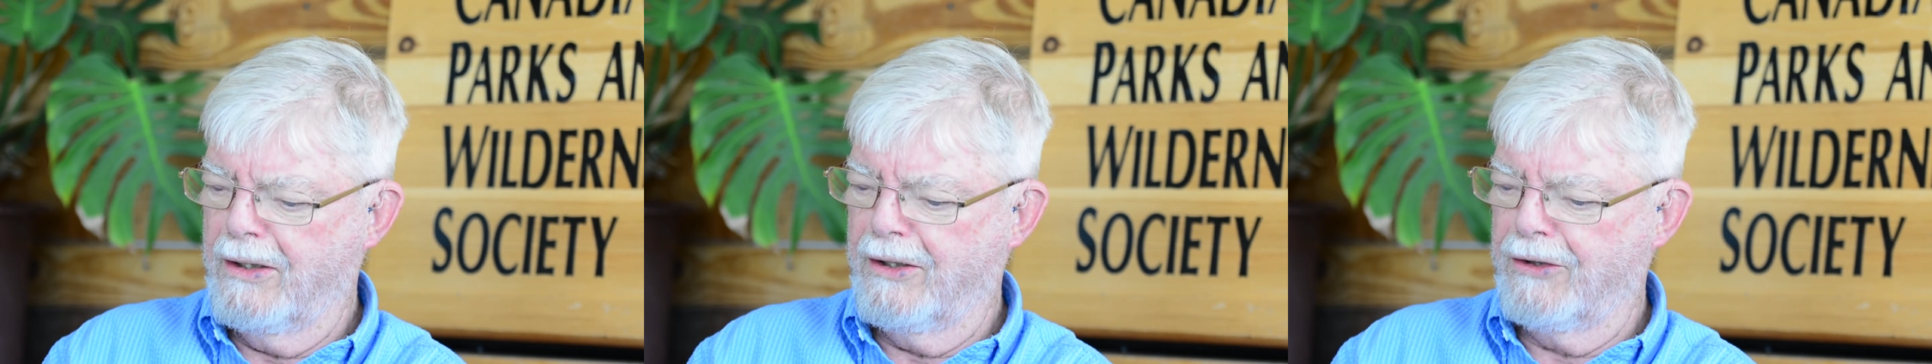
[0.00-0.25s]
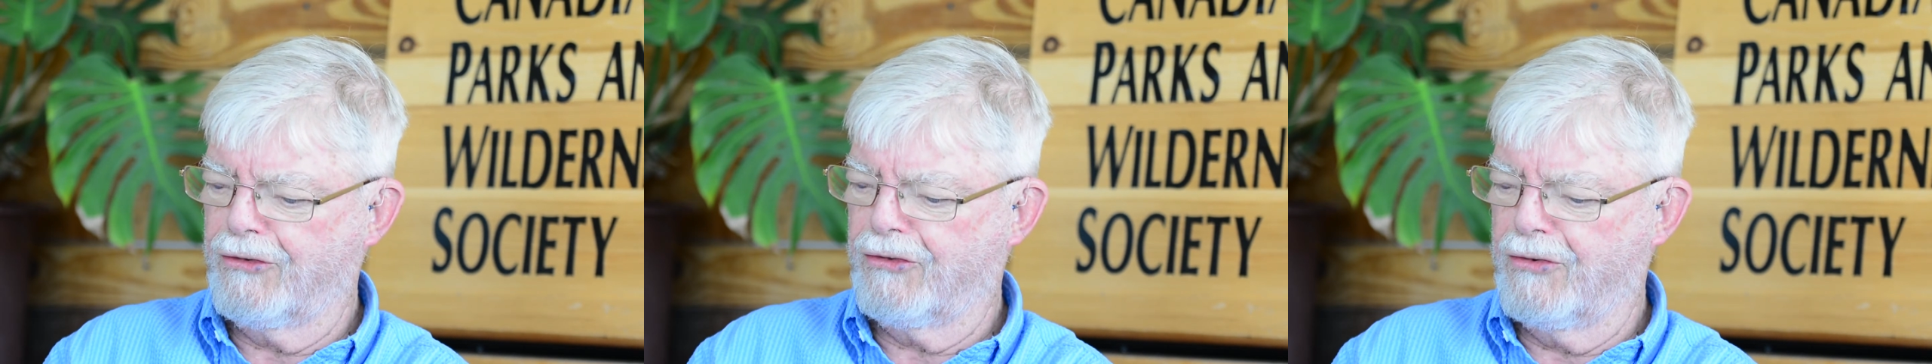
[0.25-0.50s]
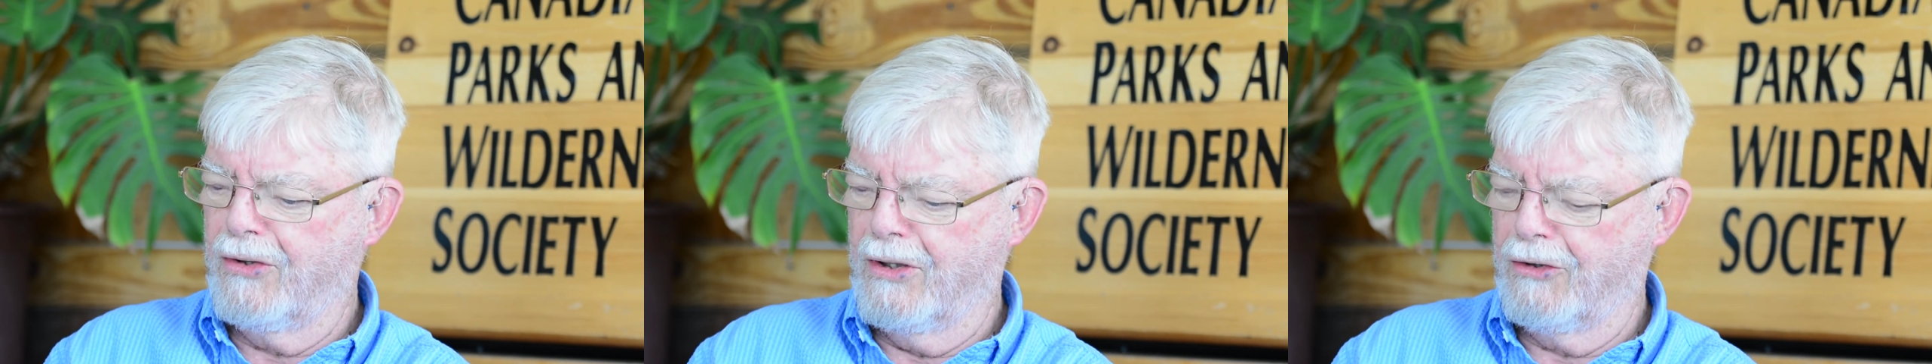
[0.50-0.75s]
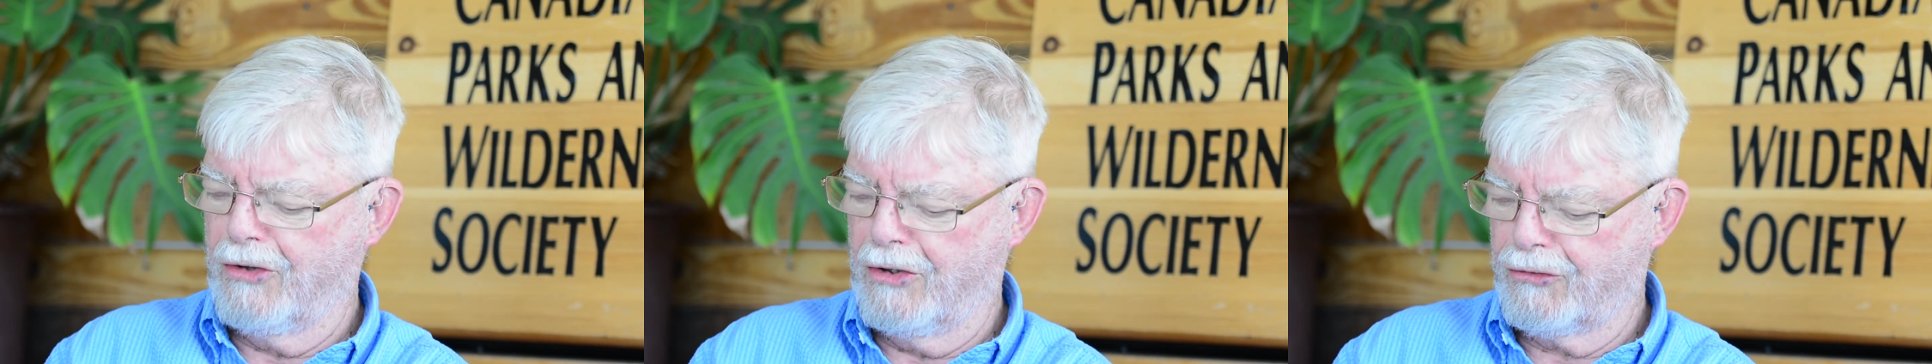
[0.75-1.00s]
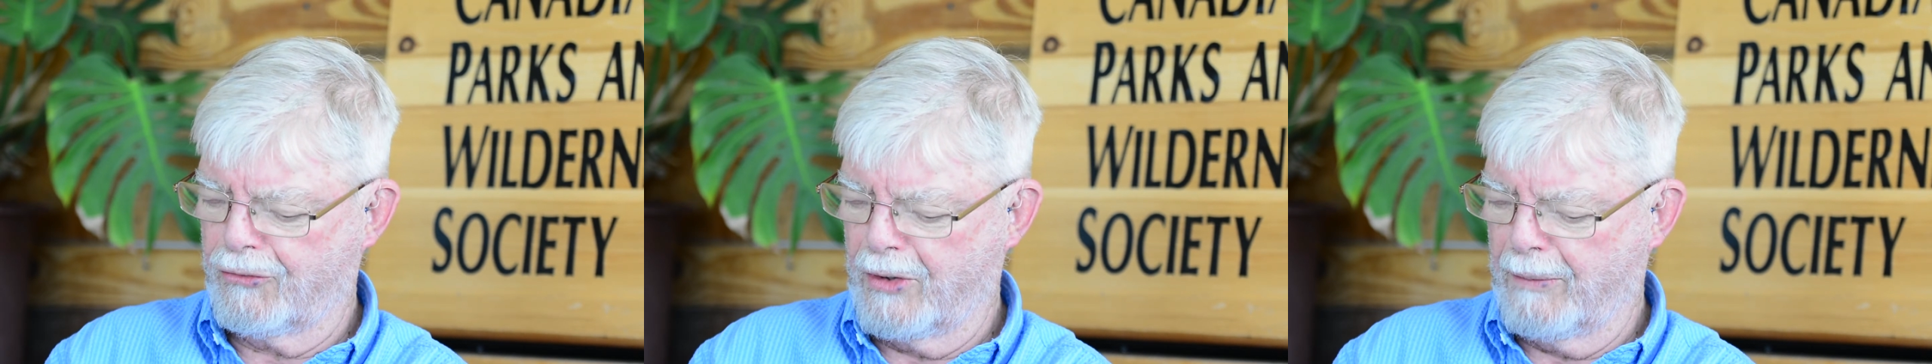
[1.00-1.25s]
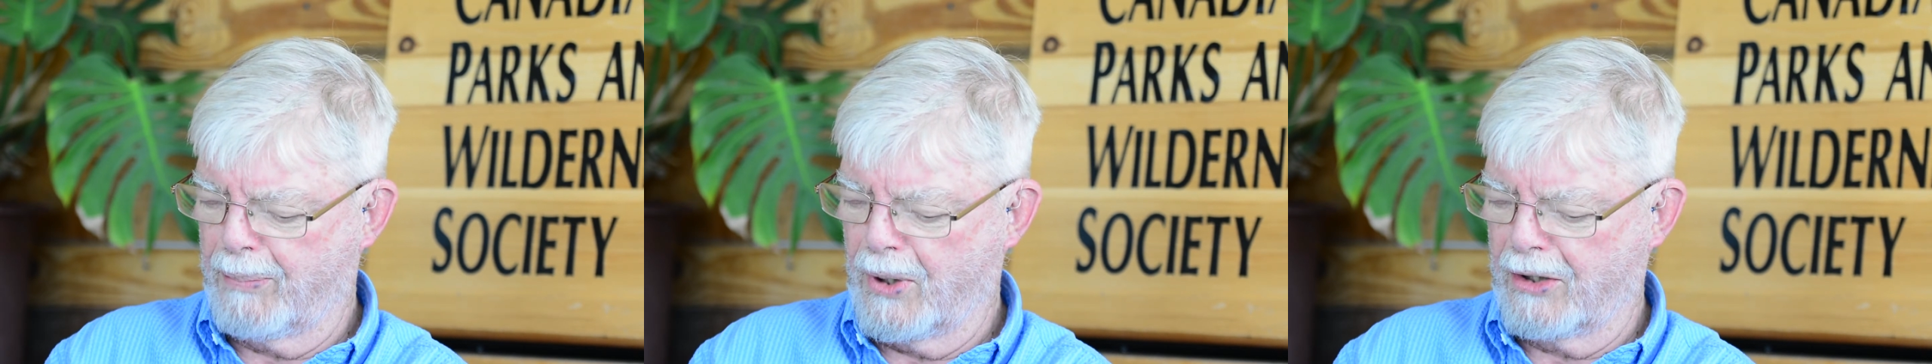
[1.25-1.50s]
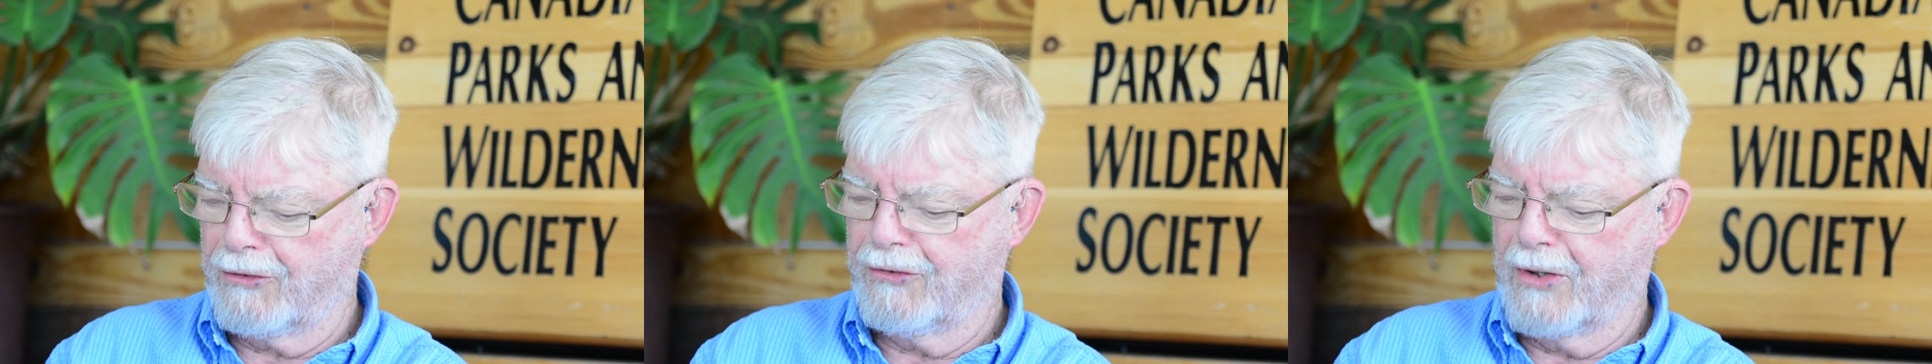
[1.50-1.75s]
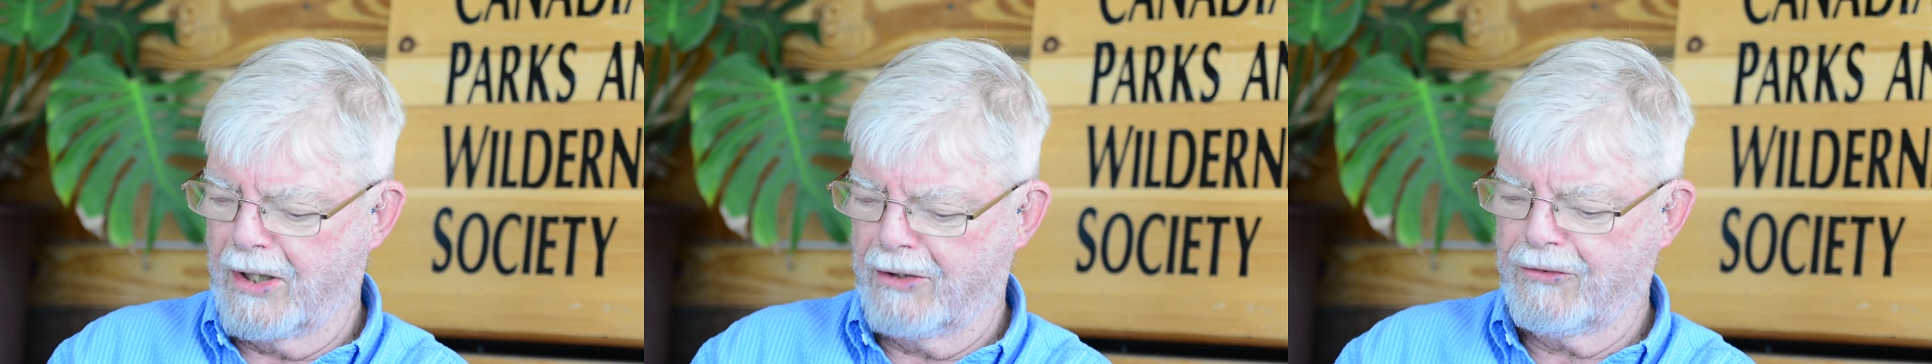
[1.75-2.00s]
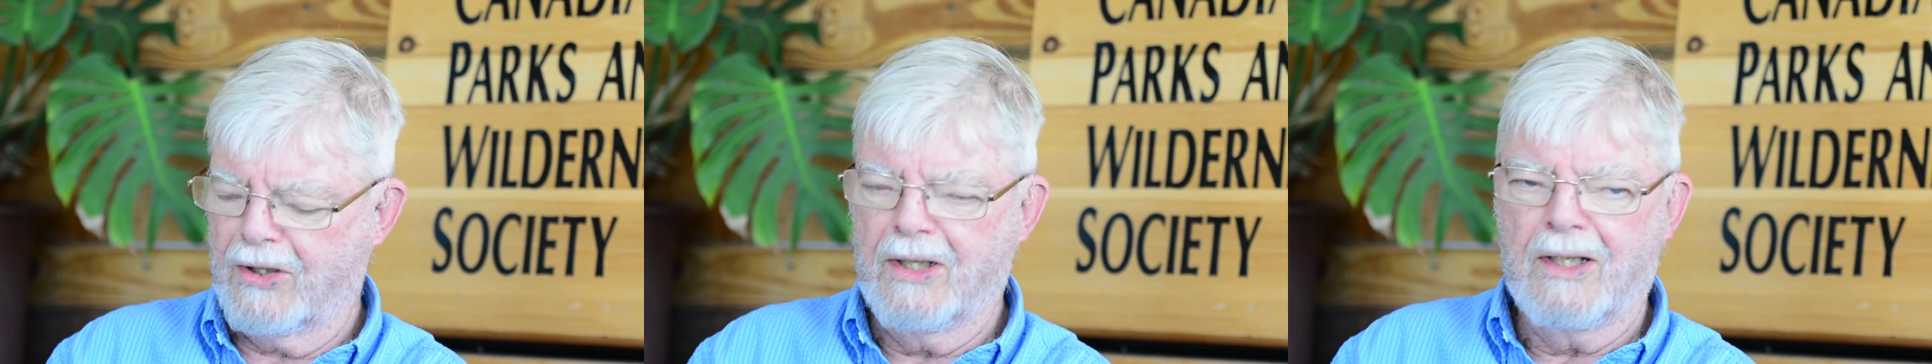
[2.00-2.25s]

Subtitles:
It's a history of park science.